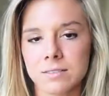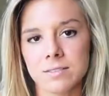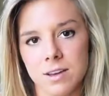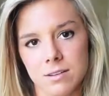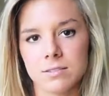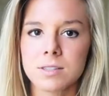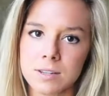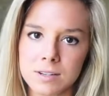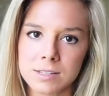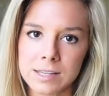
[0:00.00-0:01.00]
No,
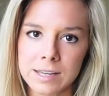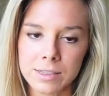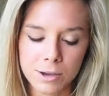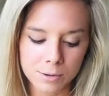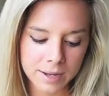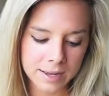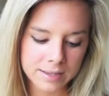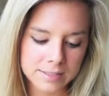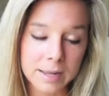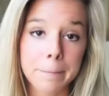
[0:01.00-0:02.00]
seriously though,
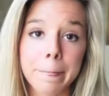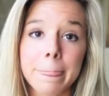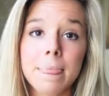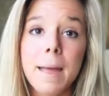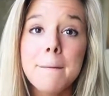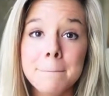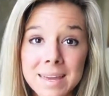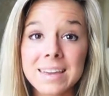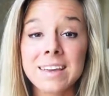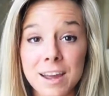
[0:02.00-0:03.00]
guys, like
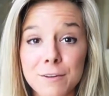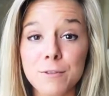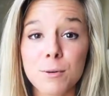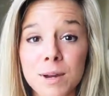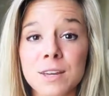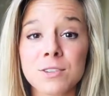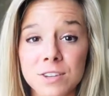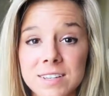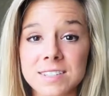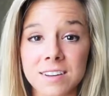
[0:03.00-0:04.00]
be careful what you
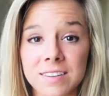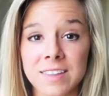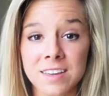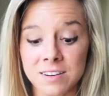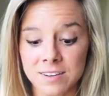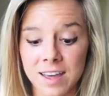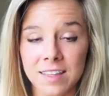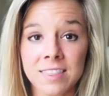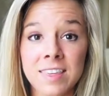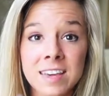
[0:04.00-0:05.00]
trust on the
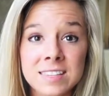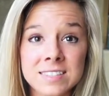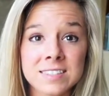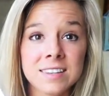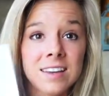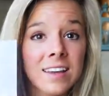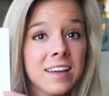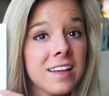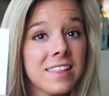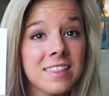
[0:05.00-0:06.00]
internet. This,
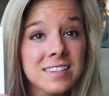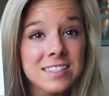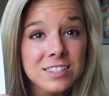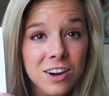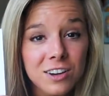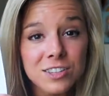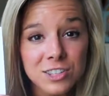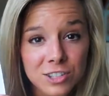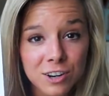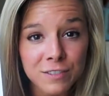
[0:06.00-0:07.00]
this is called
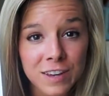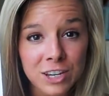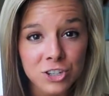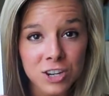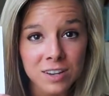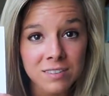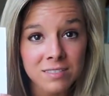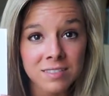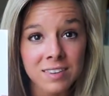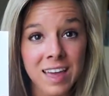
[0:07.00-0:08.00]

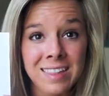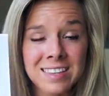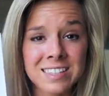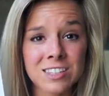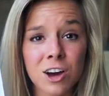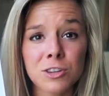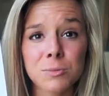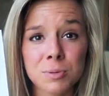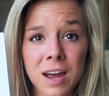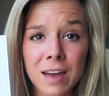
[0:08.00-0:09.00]
starvation and this is called
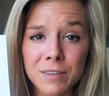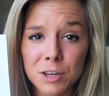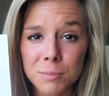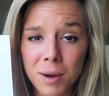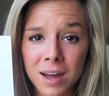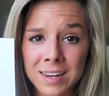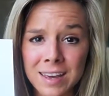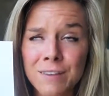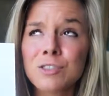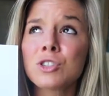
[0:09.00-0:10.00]
depriving your
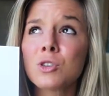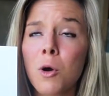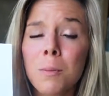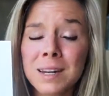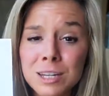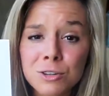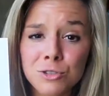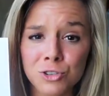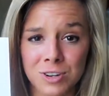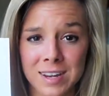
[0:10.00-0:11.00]
body of so many
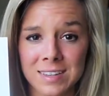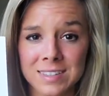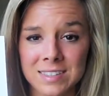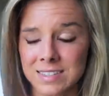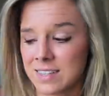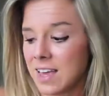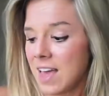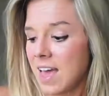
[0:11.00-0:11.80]
nutrients